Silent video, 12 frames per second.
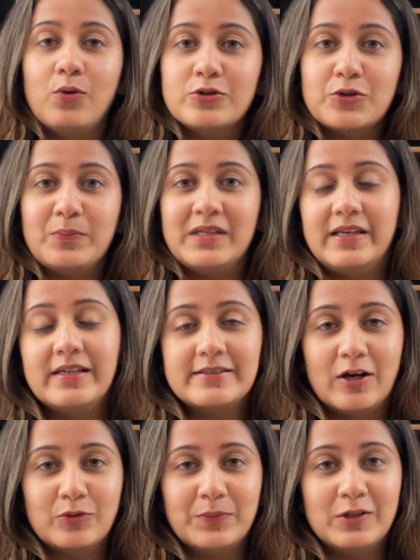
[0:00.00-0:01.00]
also be linked
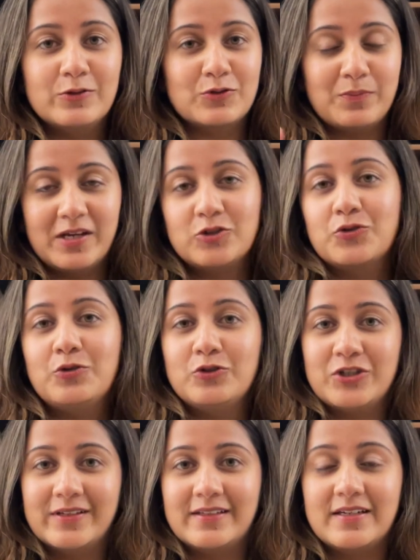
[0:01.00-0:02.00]
down below, so make sure you
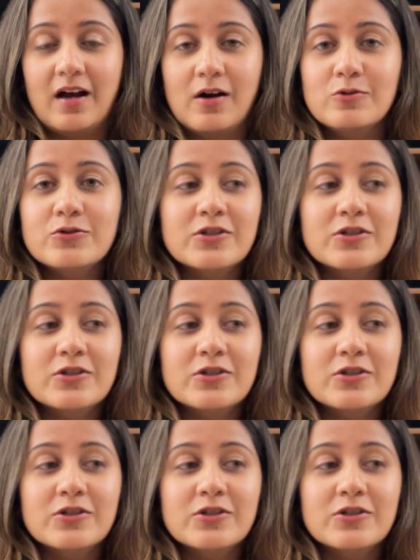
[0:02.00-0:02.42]
check that out.